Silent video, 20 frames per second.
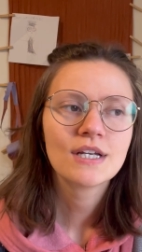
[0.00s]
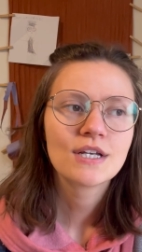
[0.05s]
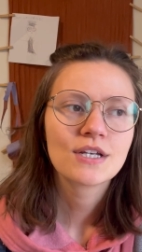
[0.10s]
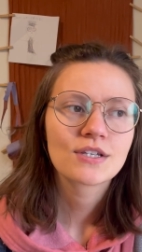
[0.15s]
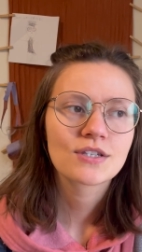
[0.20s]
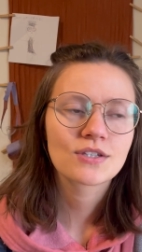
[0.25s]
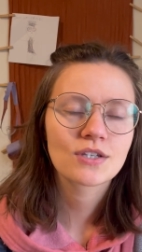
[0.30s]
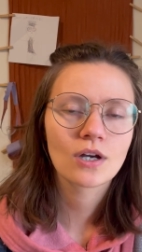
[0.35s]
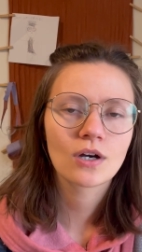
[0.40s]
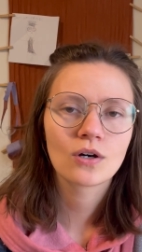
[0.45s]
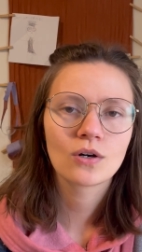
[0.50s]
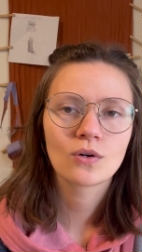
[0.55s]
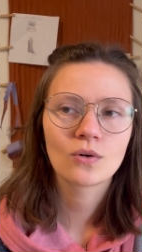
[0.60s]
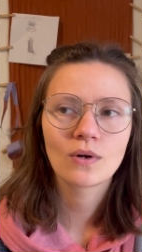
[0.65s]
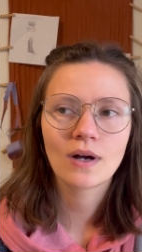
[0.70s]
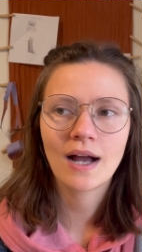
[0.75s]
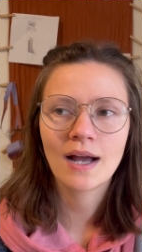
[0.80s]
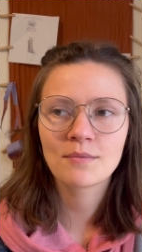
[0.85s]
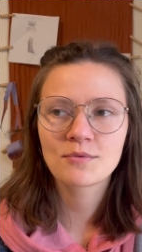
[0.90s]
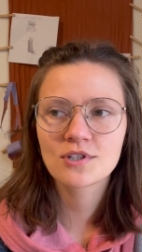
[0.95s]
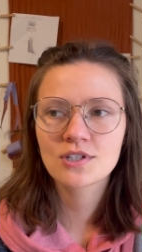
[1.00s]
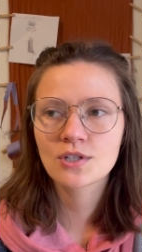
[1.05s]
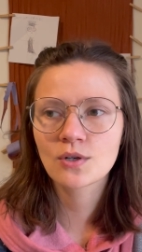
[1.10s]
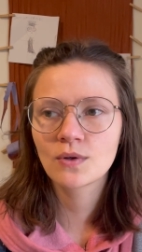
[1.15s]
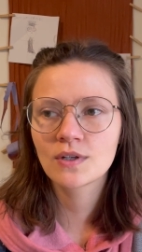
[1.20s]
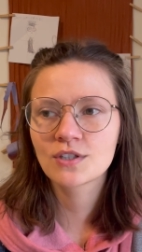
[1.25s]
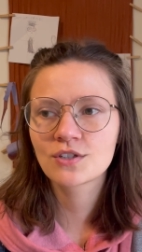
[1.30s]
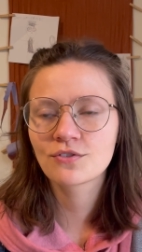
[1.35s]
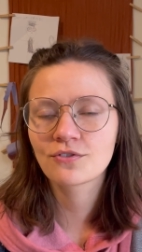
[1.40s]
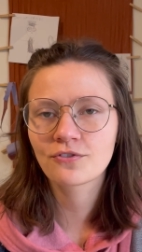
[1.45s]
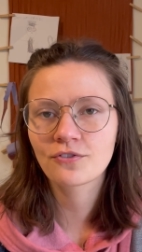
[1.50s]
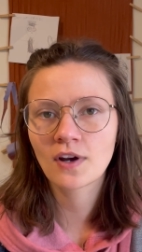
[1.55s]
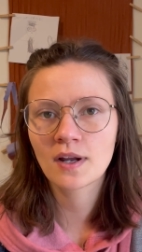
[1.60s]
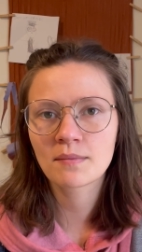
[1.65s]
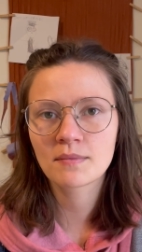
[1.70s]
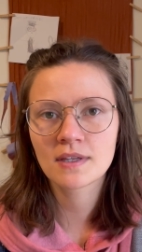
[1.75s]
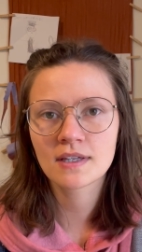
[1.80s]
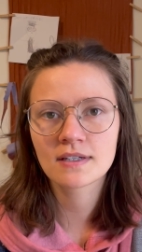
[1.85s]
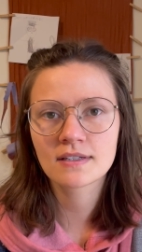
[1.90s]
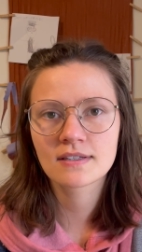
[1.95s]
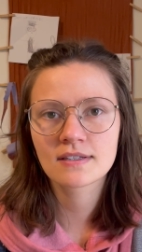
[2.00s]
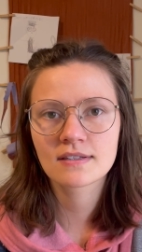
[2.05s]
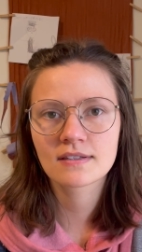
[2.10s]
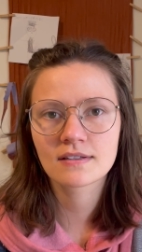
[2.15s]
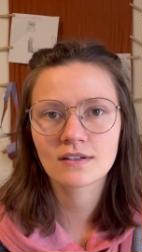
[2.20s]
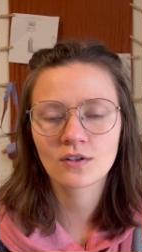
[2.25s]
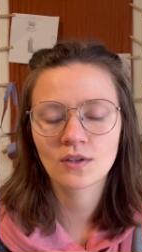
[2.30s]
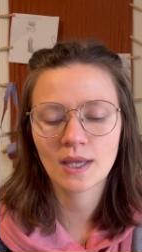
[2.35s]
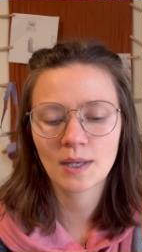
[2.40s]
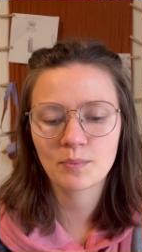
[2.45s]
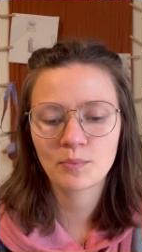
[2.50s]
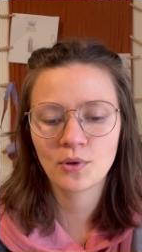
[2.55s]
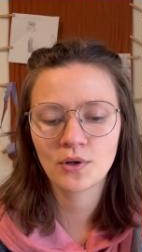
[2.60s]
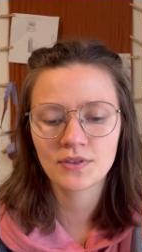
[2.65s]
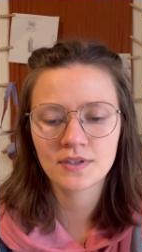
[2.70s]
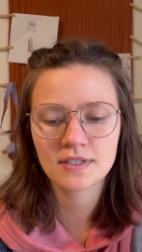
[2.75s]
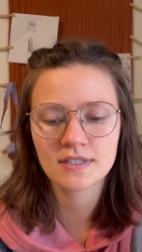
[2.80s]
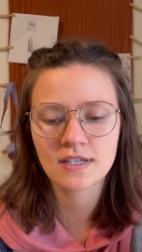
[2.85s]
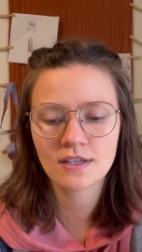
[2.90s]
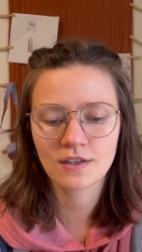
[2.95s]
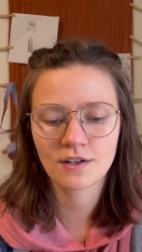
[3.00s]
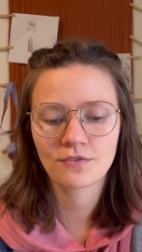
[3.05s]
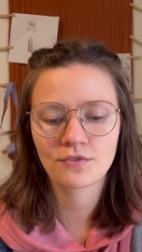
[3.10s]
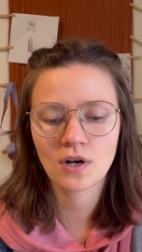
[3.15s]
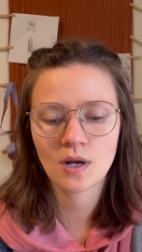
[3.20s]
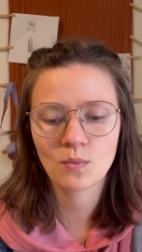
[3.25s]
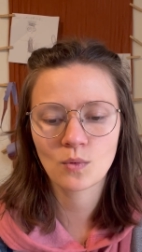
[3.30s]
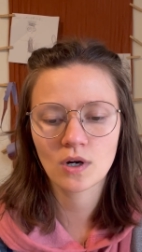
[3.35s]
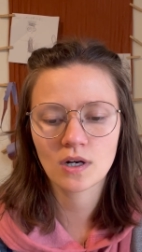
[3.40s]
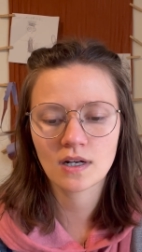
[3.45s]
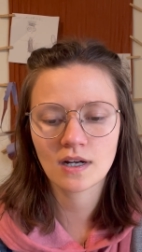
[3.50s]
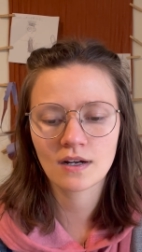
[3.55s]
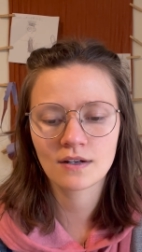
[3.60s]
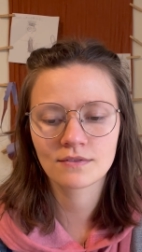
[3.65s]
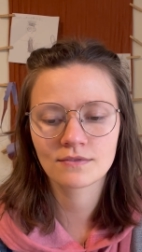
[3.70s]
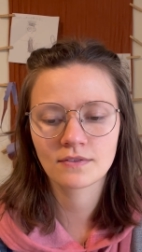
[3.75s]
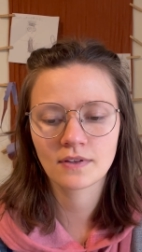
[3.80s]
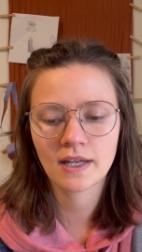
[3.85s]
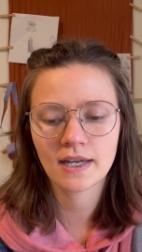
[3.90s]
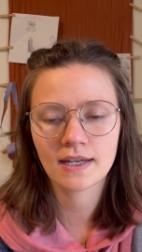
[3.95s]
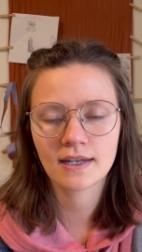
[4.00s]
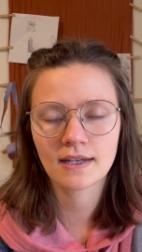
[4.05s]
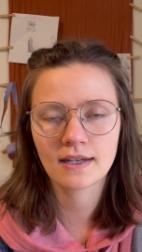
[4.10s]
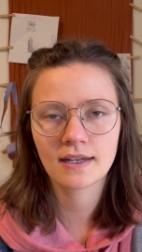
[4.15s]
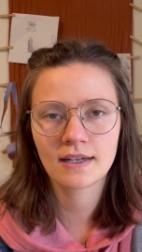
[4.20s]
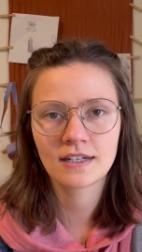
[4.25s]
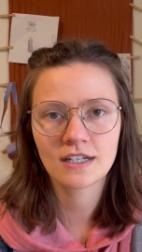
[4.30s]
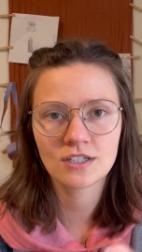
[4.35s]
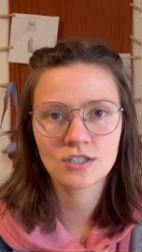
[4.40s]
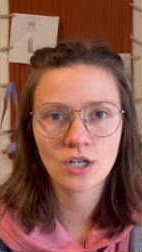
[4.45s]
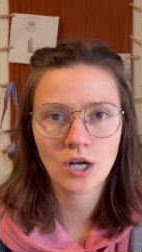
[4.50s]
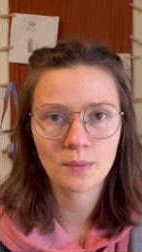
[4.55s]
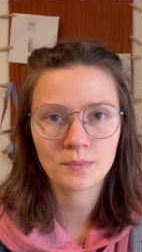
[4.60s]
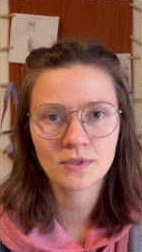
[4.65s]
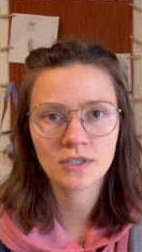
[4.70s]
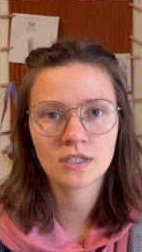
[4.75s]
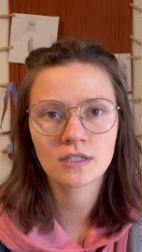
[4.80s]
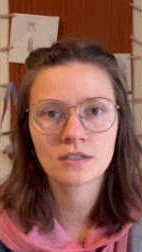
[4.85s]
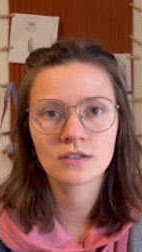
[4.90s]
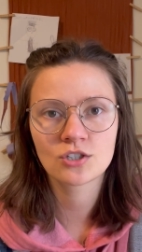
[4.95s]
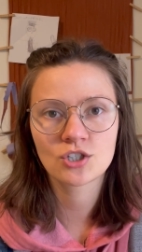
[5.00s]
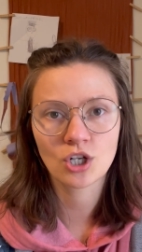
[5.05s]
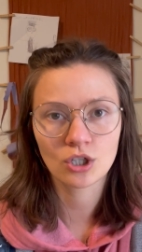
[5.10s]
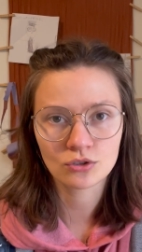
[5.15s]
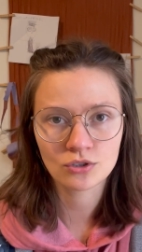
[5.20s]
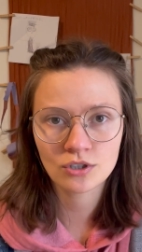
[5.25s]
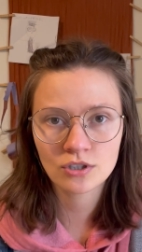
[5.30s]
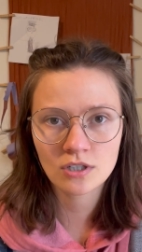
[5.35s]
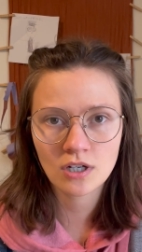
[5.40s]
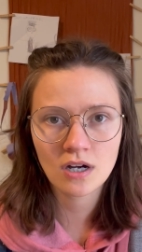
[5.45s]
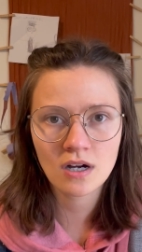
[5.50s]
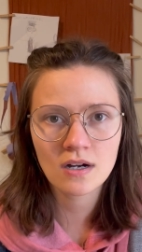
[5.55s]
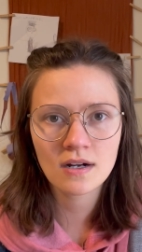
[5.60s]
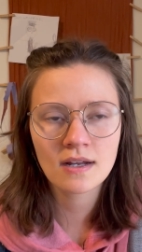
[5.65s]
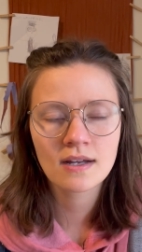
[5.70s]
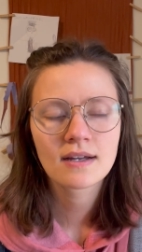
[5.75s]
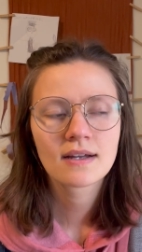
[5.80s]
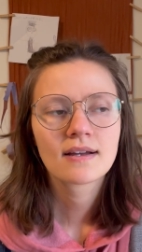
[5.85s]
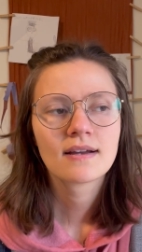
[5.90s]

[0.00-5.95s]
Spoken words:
So I'm just going to frame this, or like put this in the framework of like an adopted shelter dog.